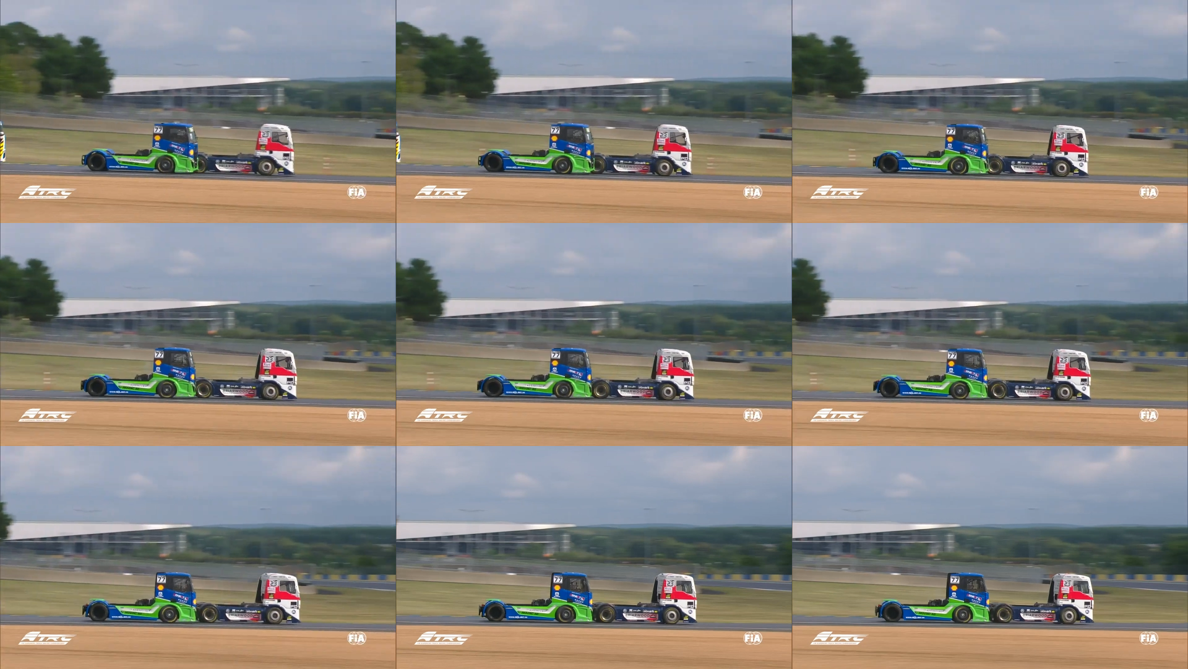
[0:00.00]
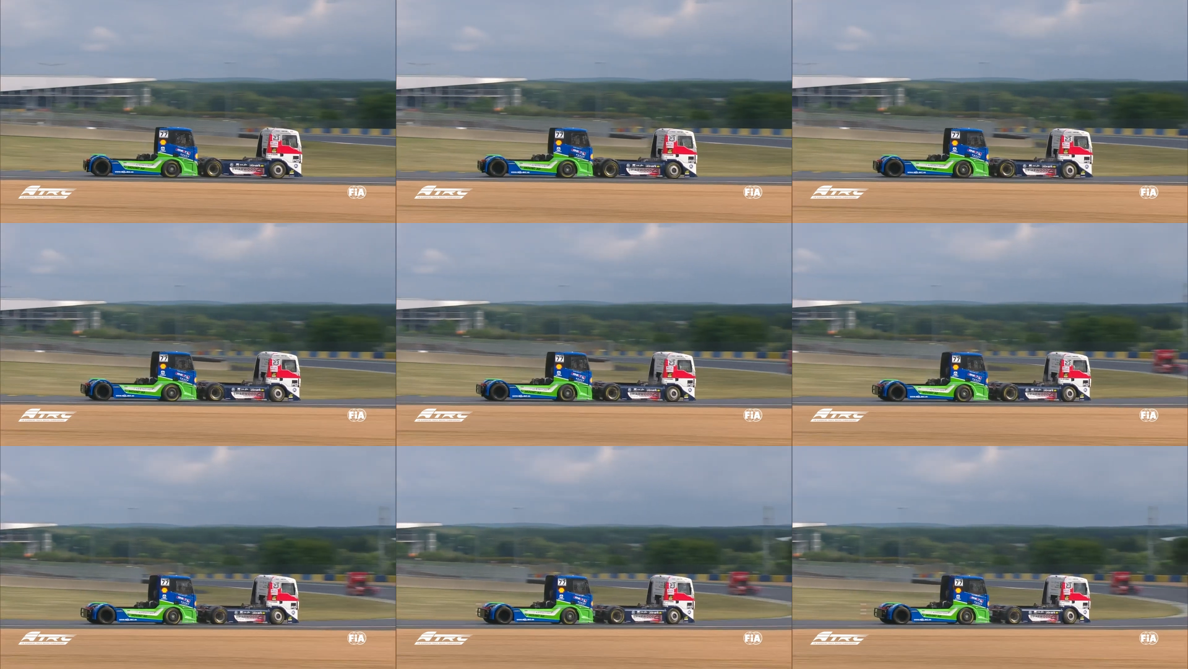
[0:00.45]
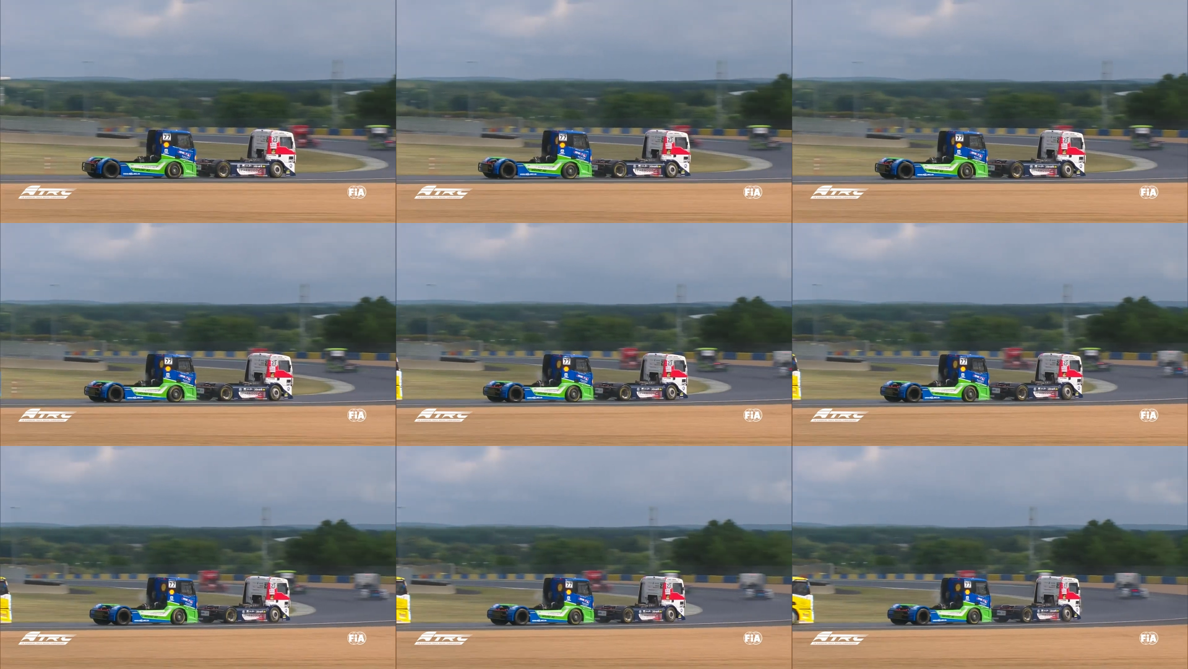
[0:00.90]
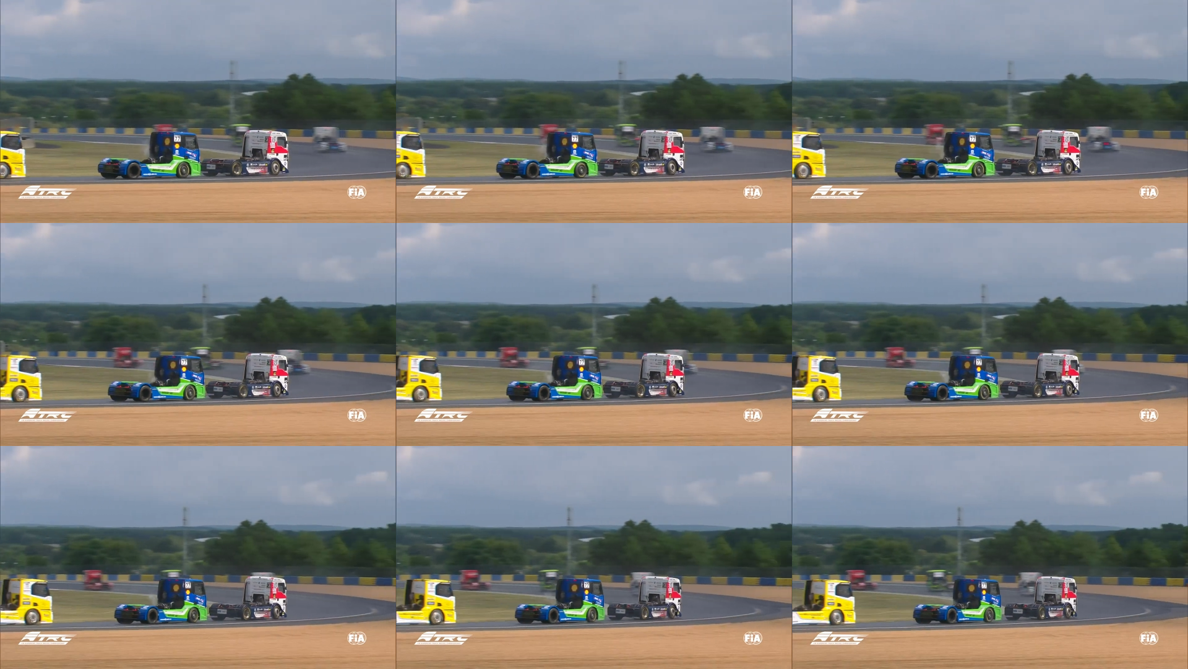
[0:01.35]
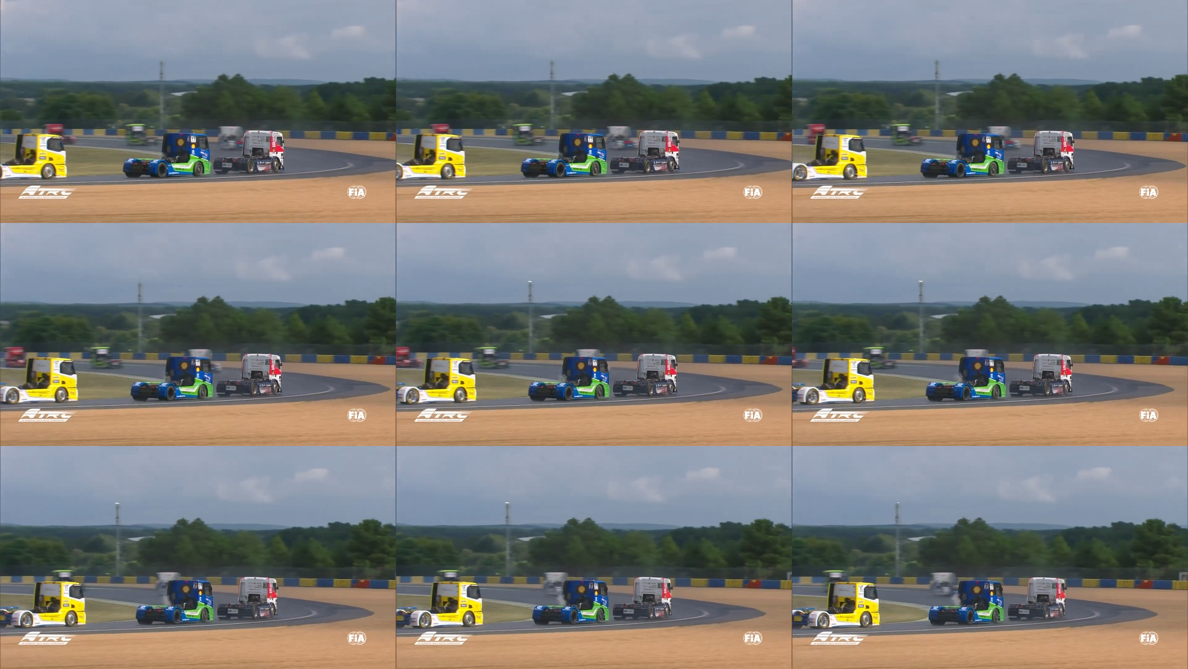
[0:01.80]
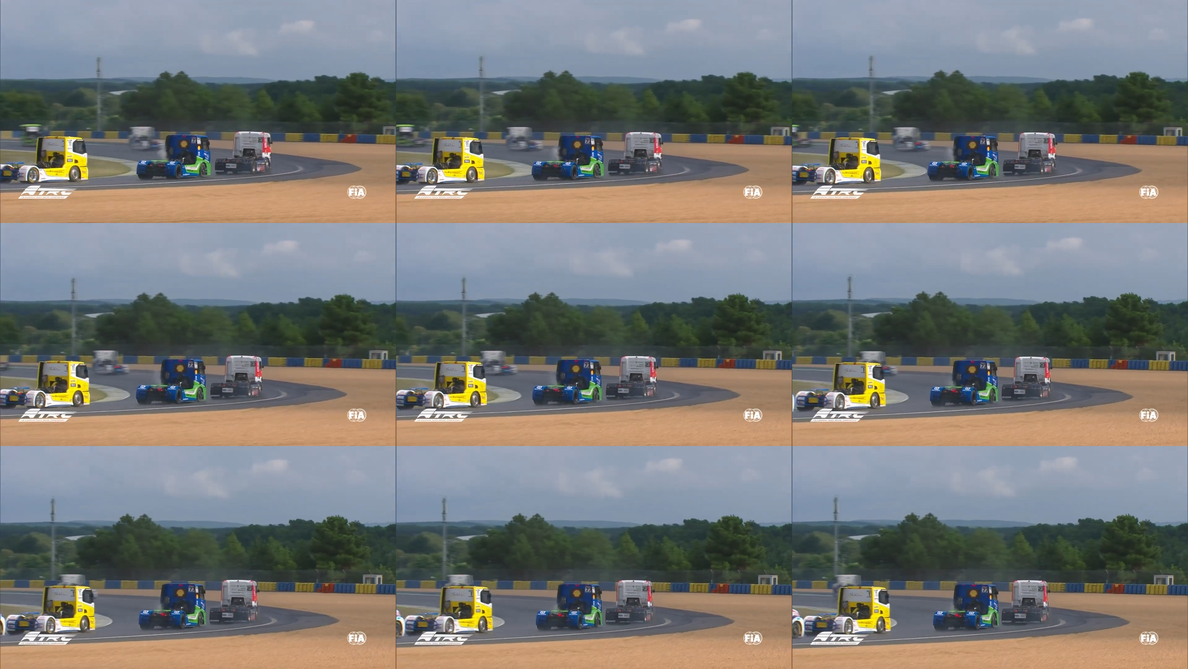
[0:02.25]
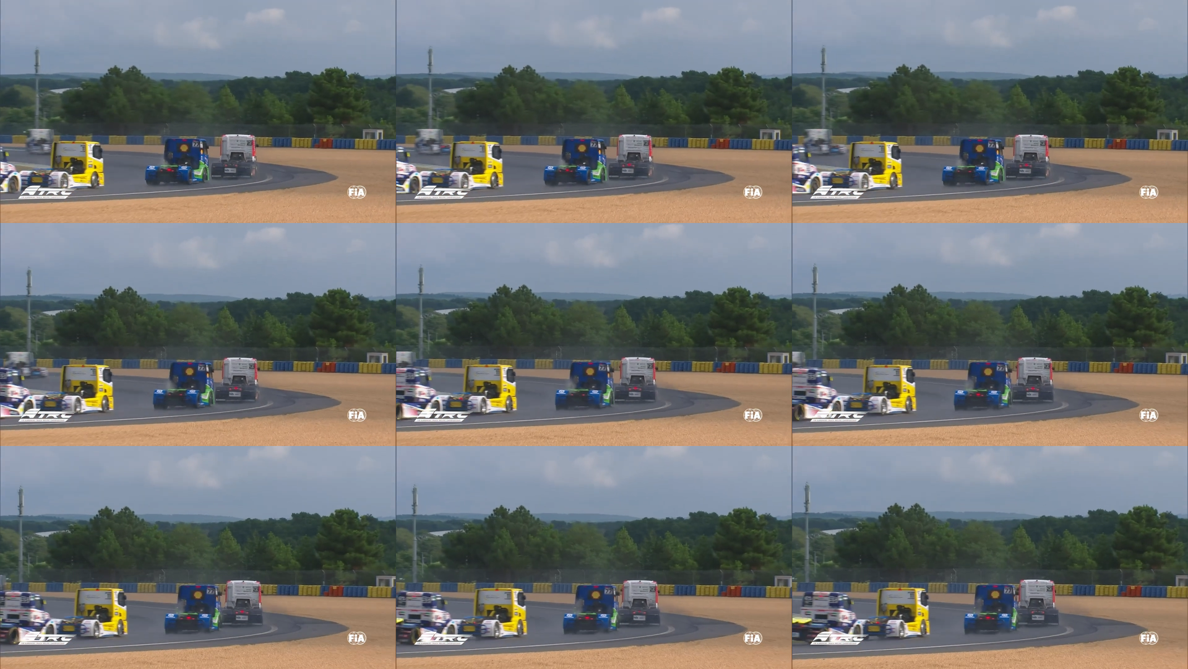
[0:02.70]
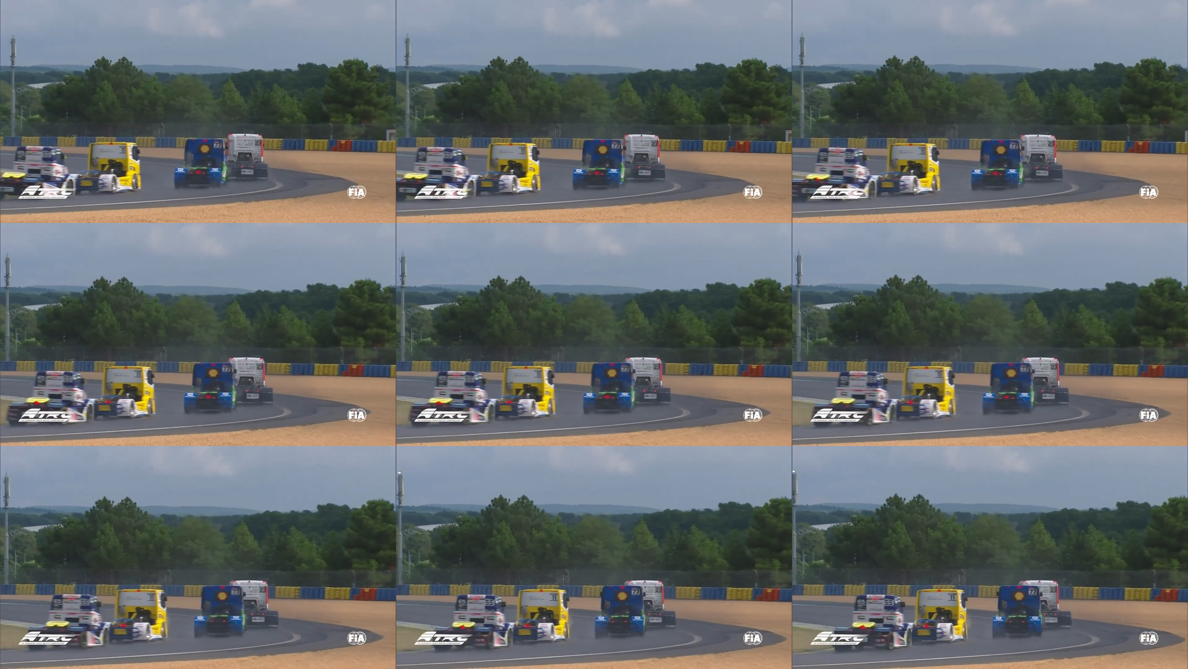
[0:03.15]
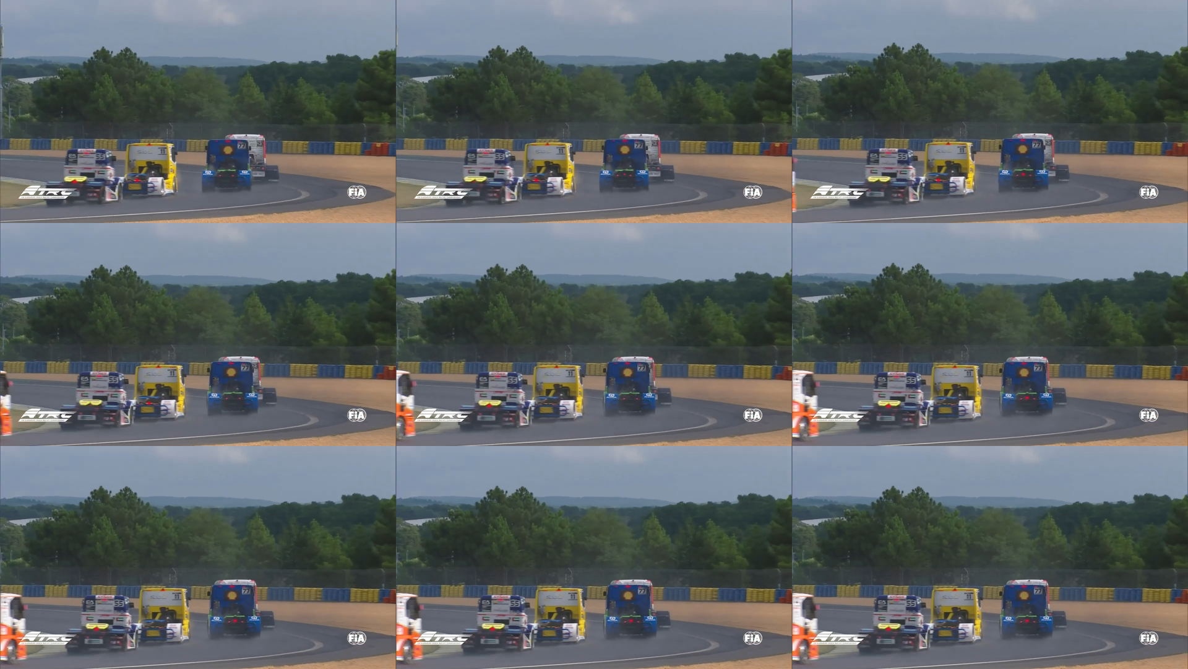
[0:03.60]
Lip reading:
No face is visible, so there are no lips to read.